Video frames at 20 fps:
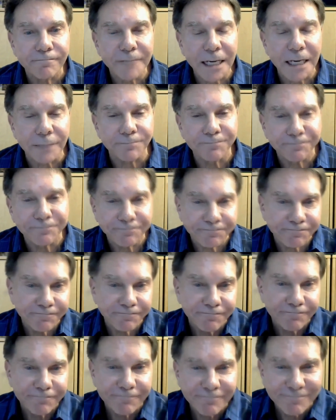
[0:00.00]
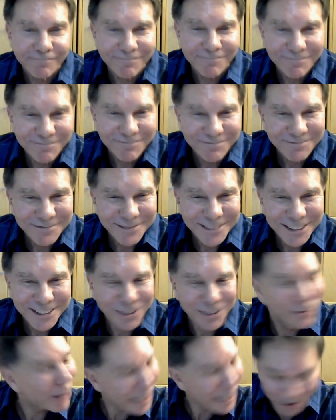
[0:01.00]
Yeah.
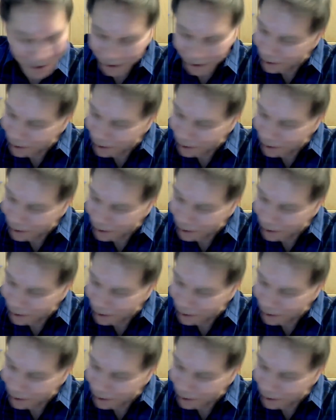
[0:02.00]
Great.